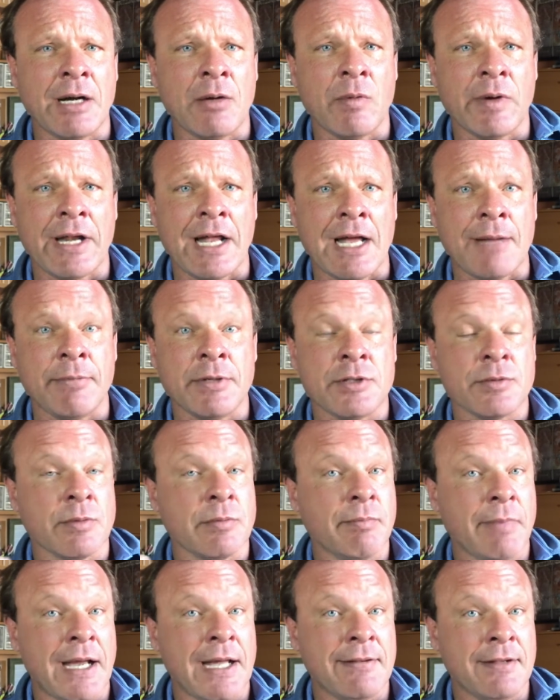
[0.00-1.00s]
what happens
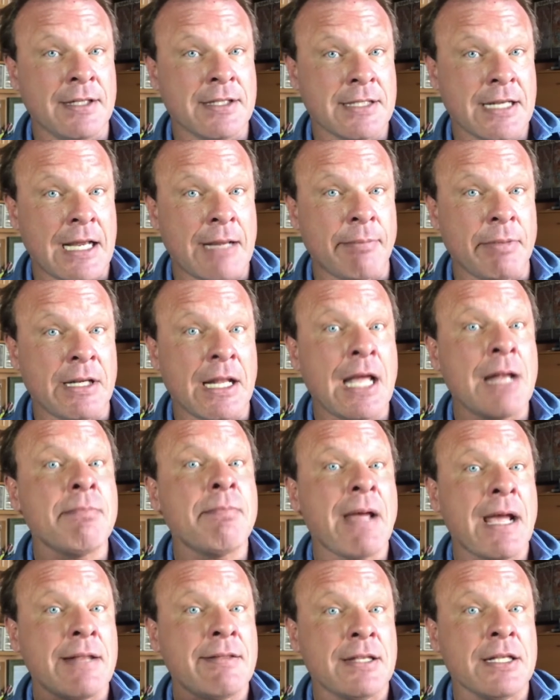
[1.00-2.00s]
when bad things happen, and
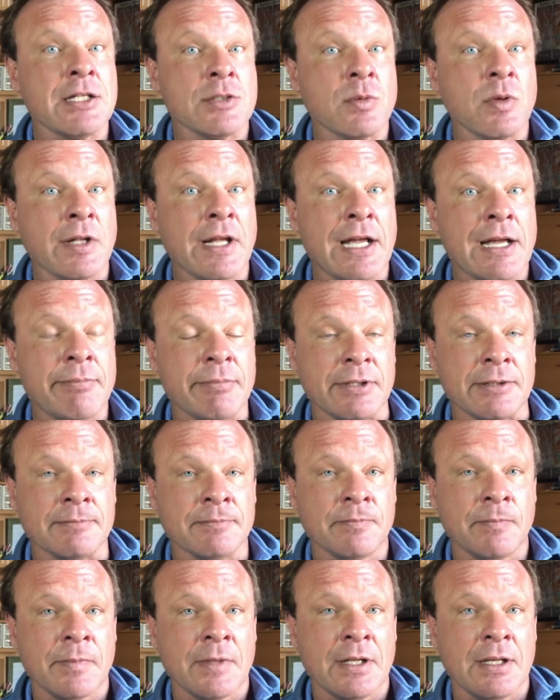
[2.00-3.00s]
bad things will happen.
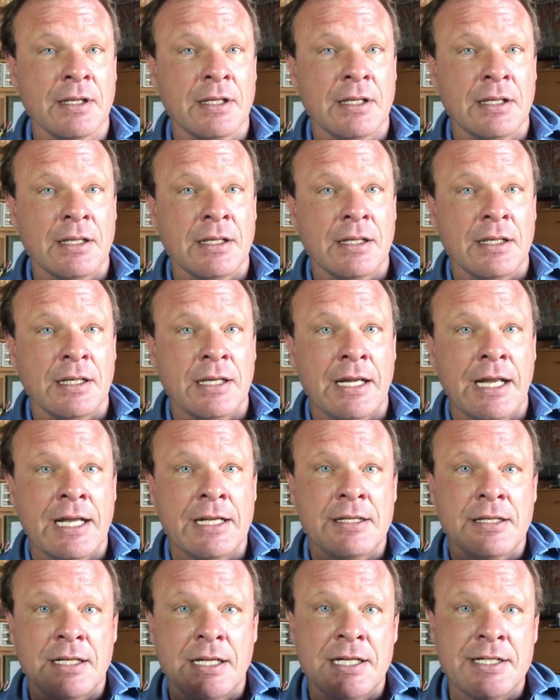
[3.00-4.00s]

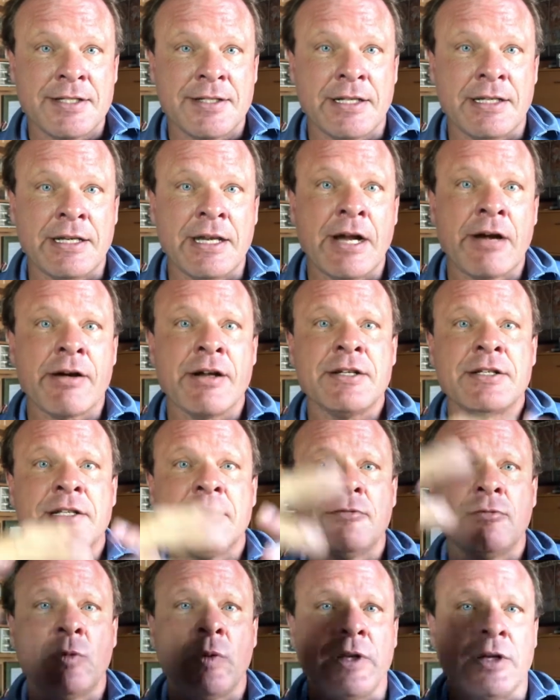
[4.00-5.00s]
And it's the
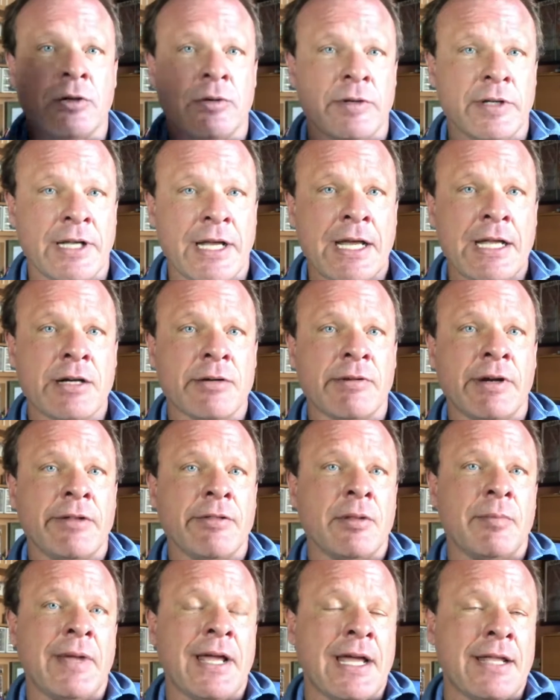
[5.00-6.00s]
narrative we create
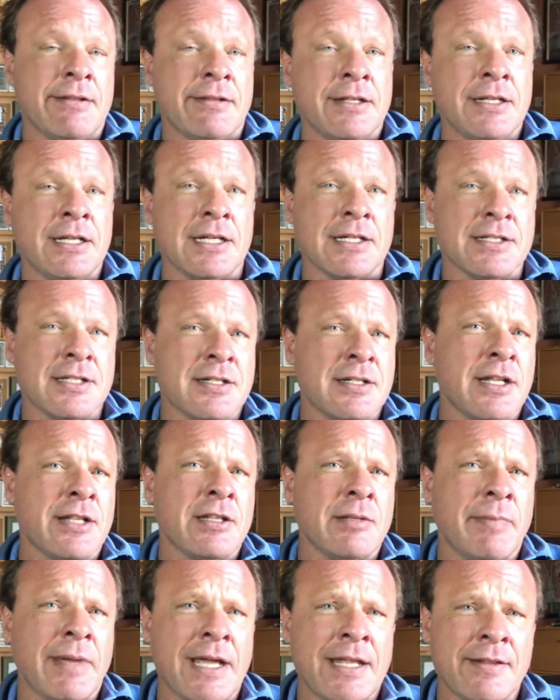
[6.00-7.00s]
around the bad things. It's not
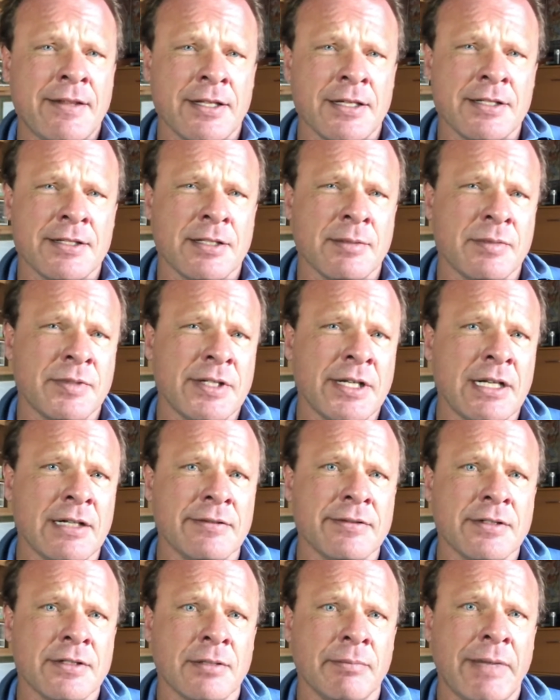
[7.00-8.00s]
the bad things
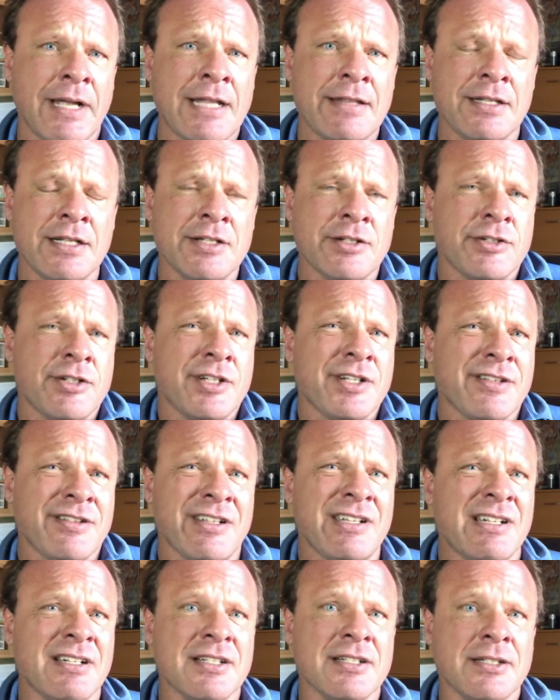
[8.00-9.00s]
themselves. The bad things are just
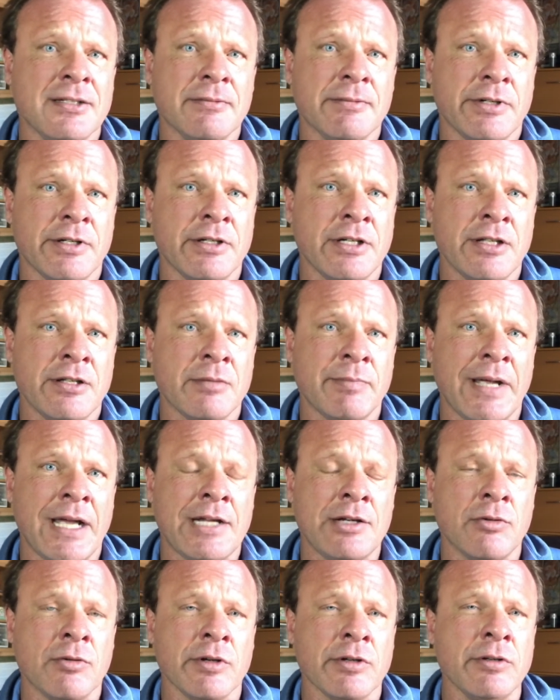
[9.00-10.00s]
things. They're neither
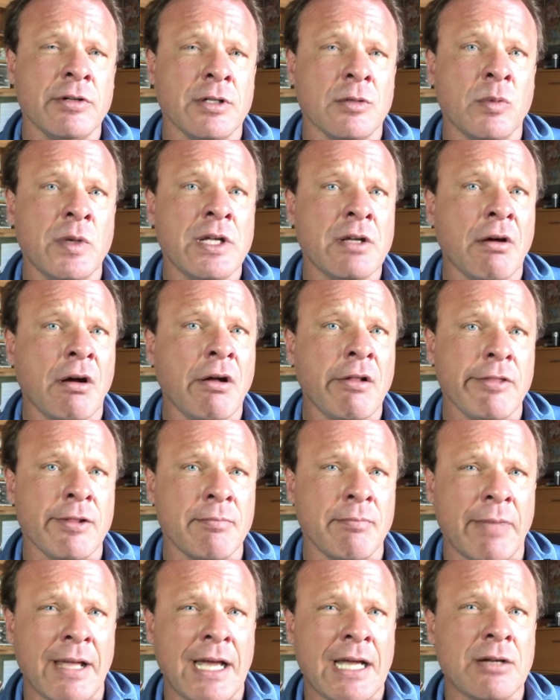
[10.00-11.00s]
bad nor good. We call
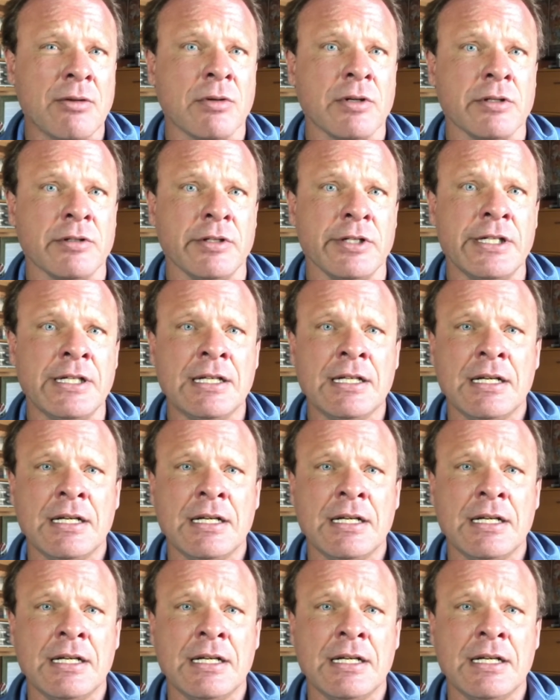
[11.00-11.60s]
them bad or good.